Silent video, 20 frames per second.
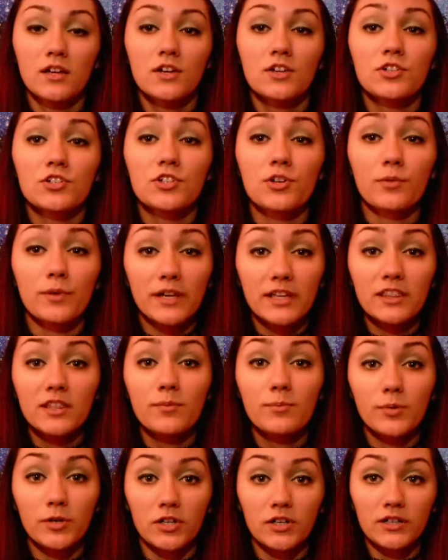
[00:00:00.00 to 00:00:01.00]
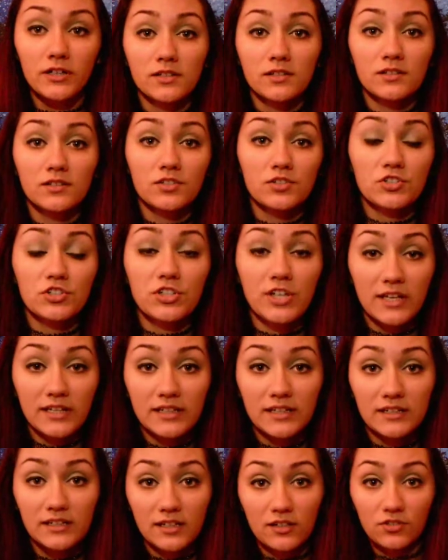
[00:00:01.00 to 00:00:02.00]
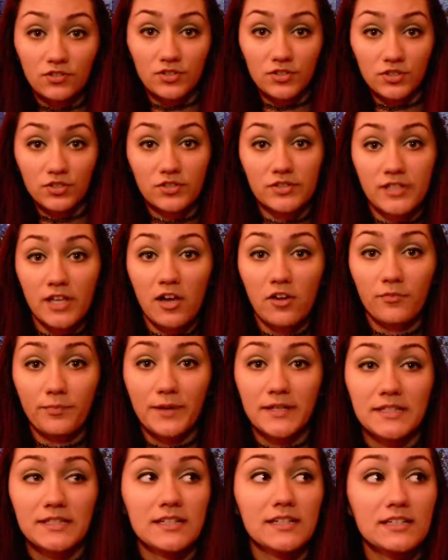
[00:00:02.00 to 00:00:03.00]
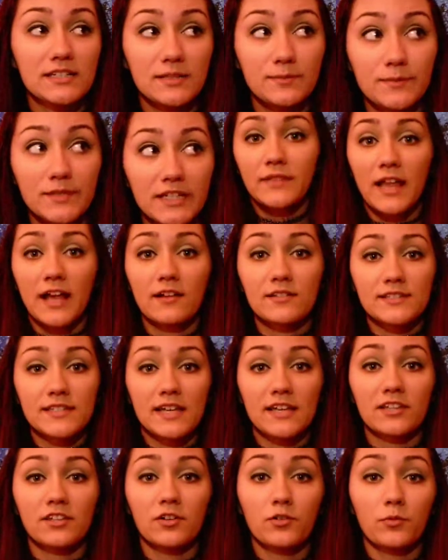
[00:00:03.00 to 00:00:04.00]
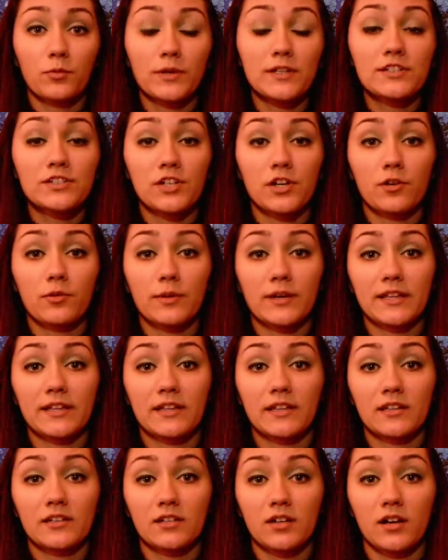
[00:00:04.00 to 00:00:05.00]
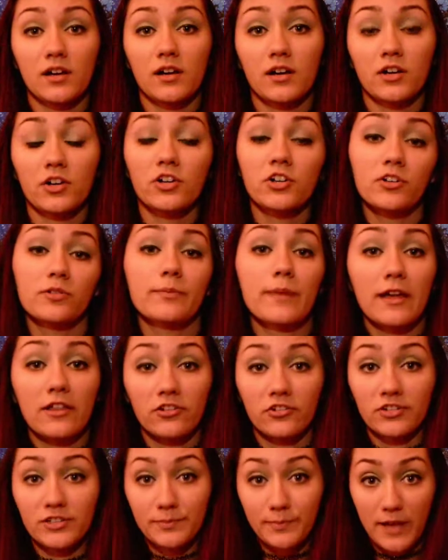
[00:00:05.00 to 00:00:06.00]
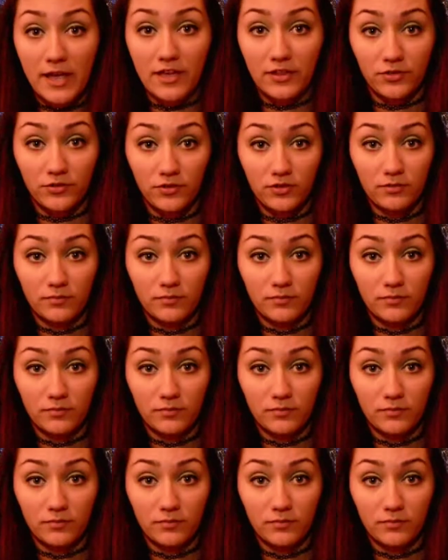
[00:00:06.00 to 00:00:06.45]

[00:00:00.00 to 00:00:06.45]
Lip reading: So in the book, Shannon kills herself by seeing something outside a window in her and Mallory's bathroom.